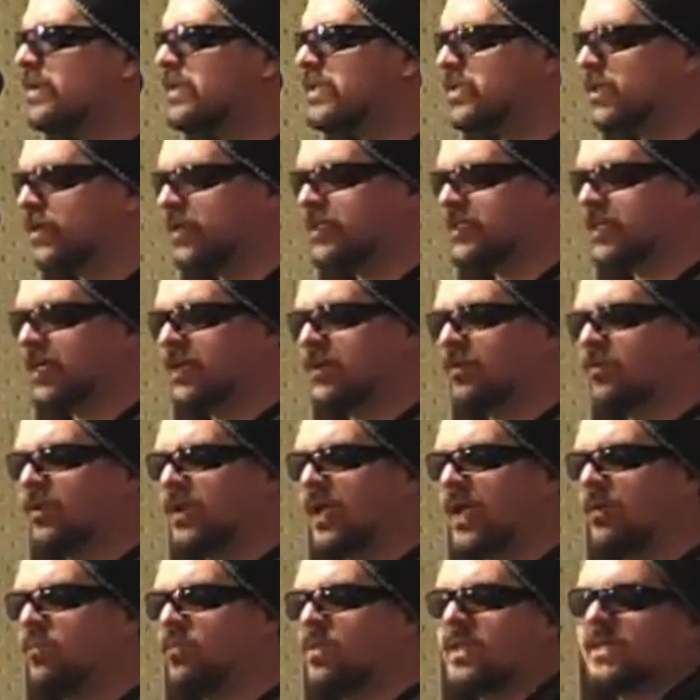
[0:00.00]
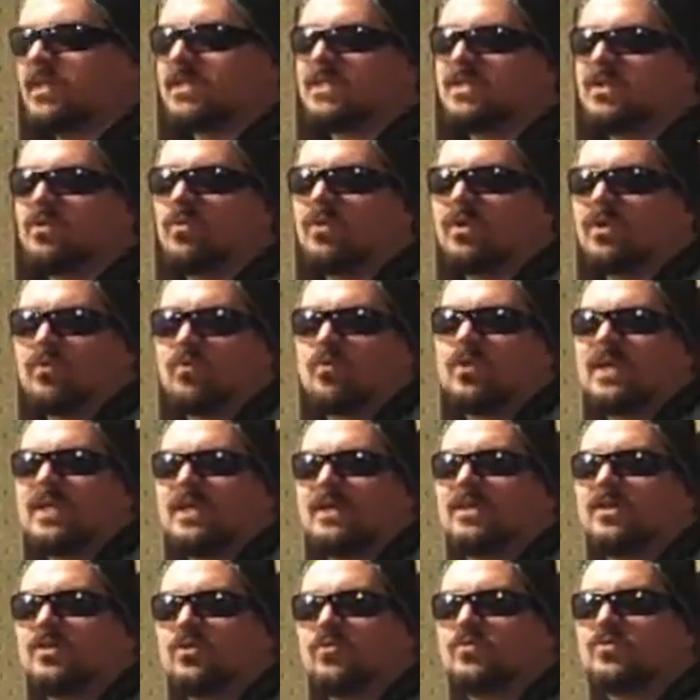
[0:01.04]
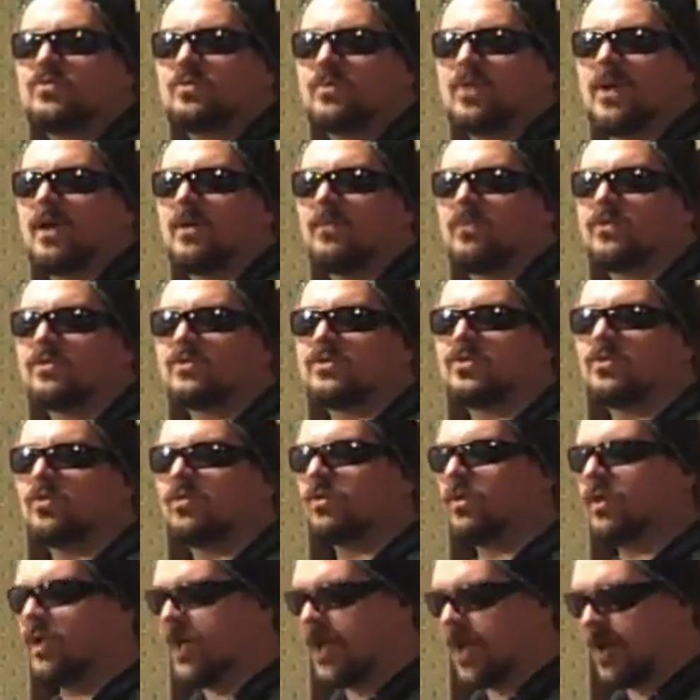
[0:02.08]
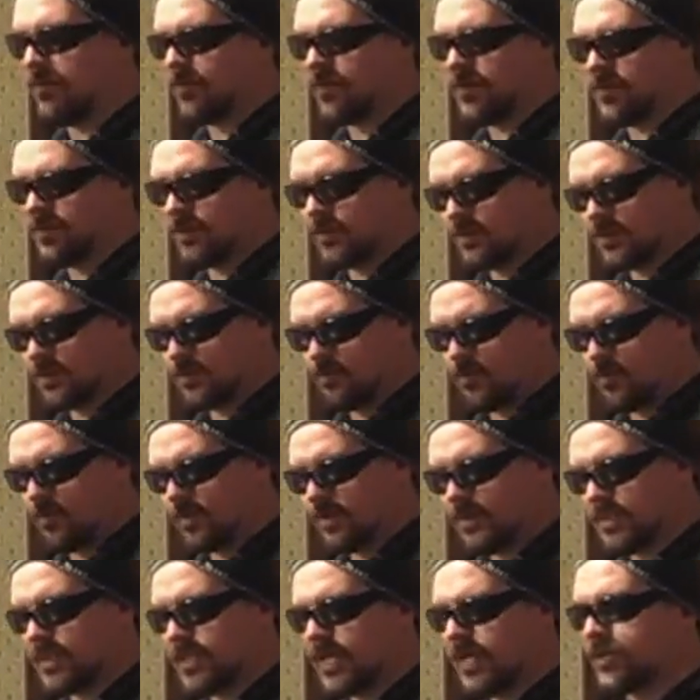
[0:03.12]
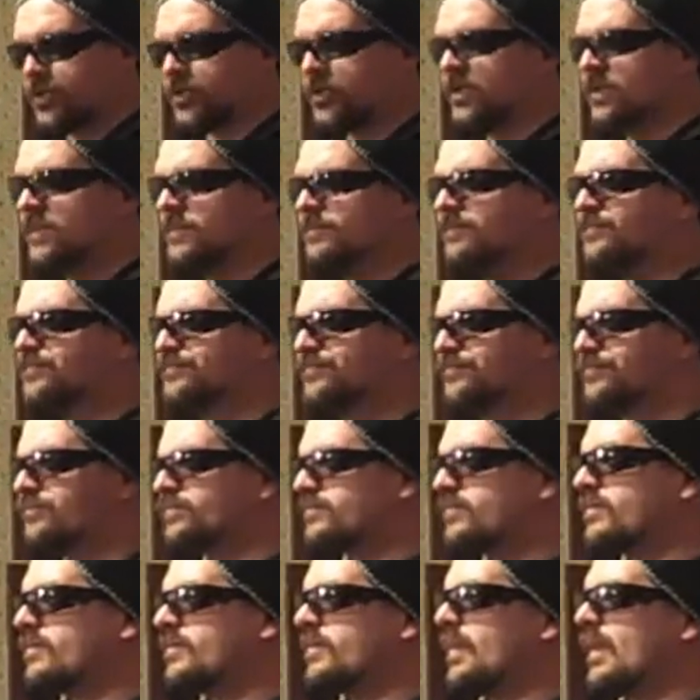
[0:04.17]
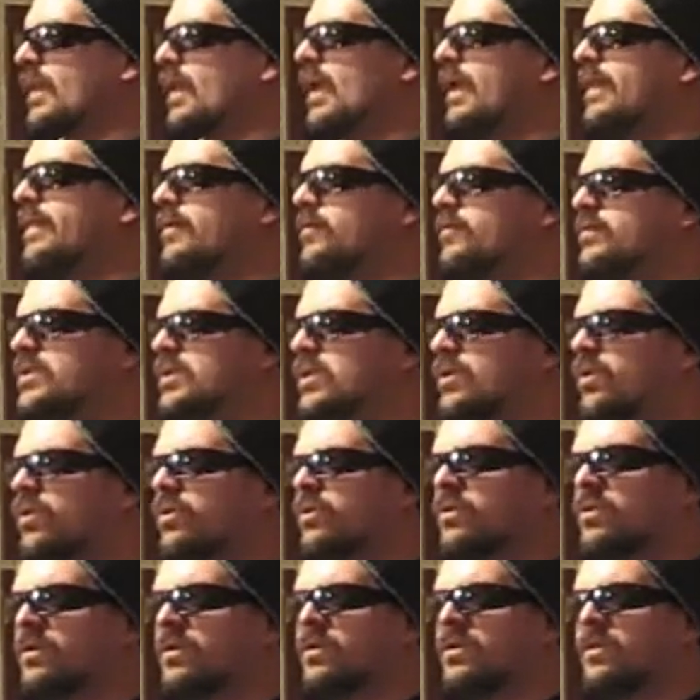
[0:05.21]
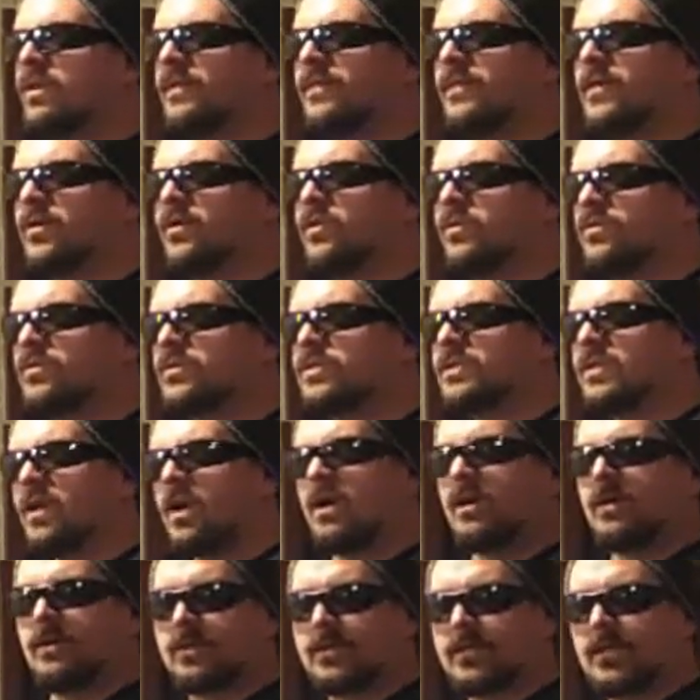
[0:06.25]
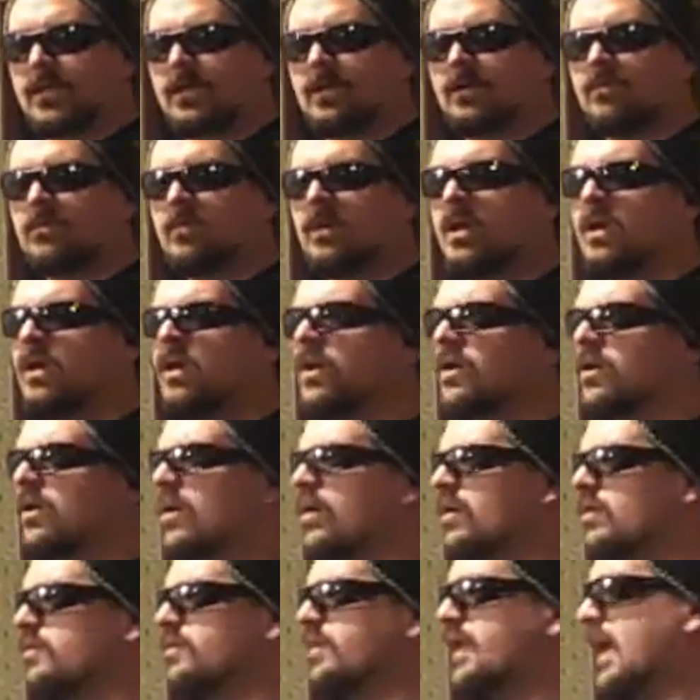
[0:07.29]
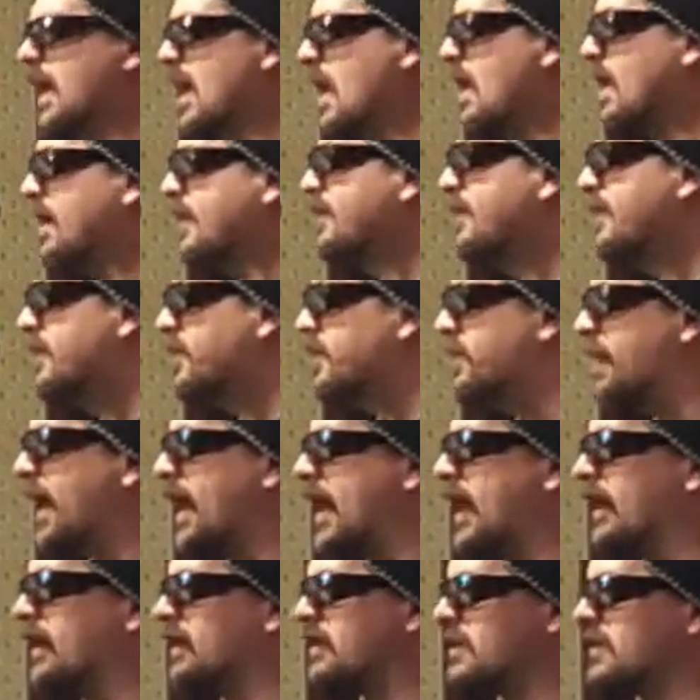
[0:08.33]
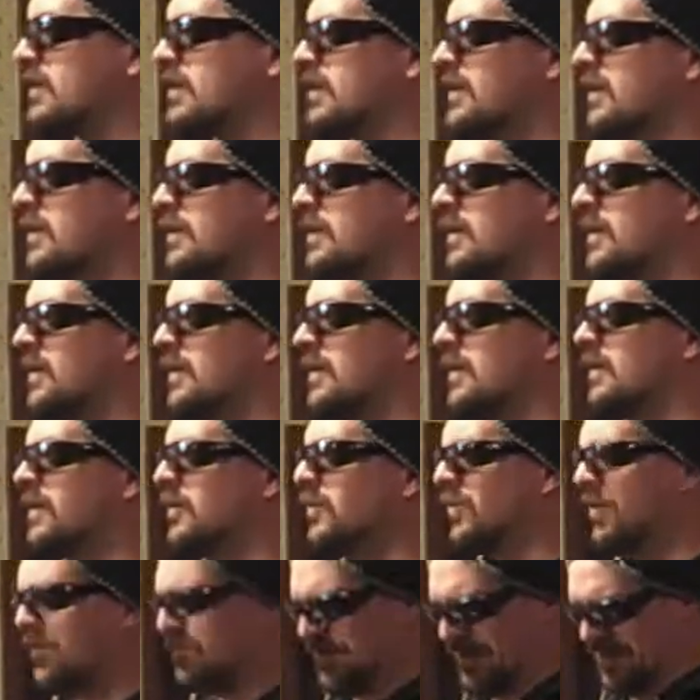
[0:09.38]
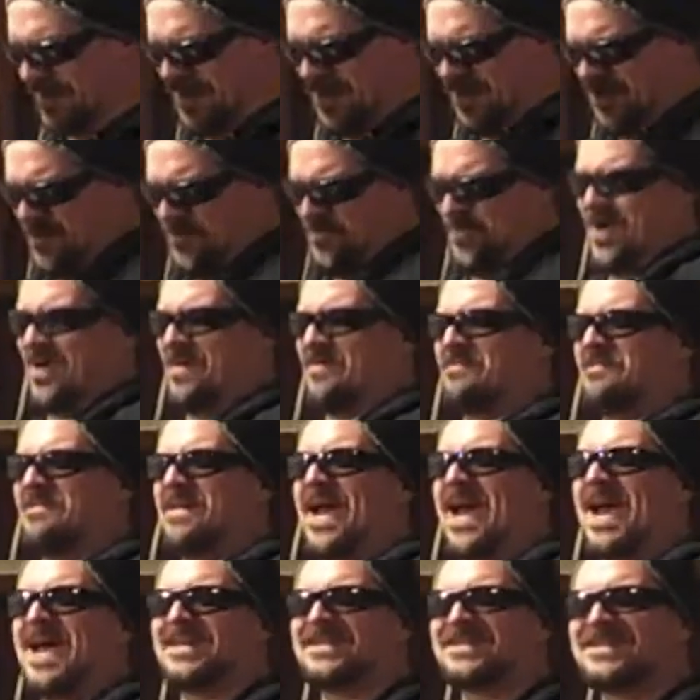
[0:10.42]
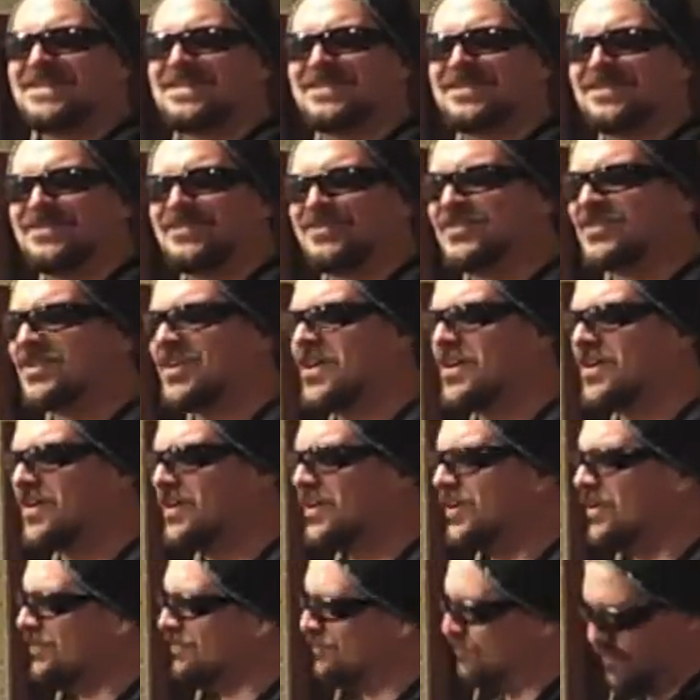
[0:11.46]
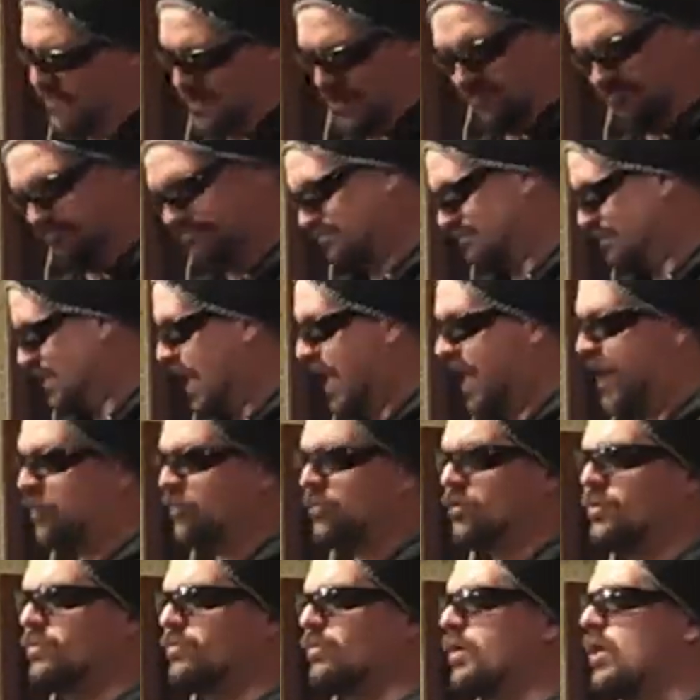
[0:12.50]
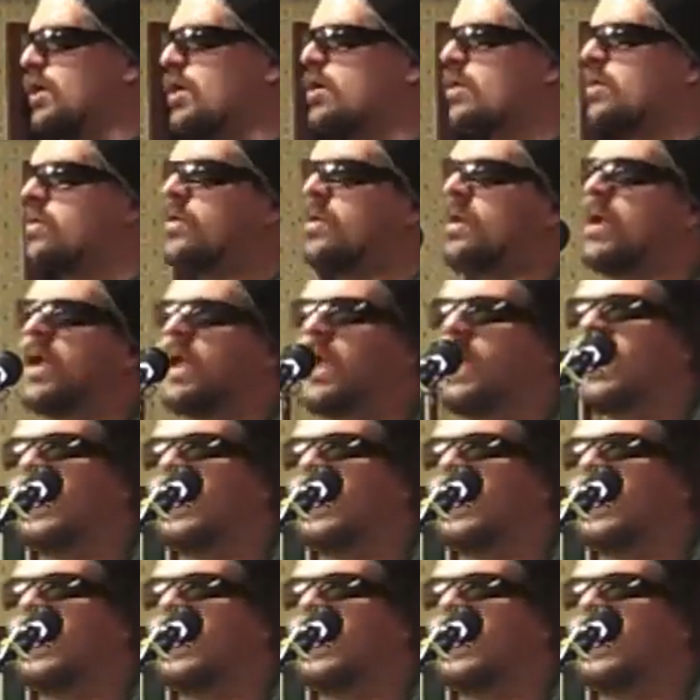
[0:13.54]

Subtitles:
So I was like, okay, well, I still want to read the newspaper. So I went to the sports section, and there was an article on the girls' soccer team called Behind the Mask. I'm like, they don't wear masks in soccer. Down you go.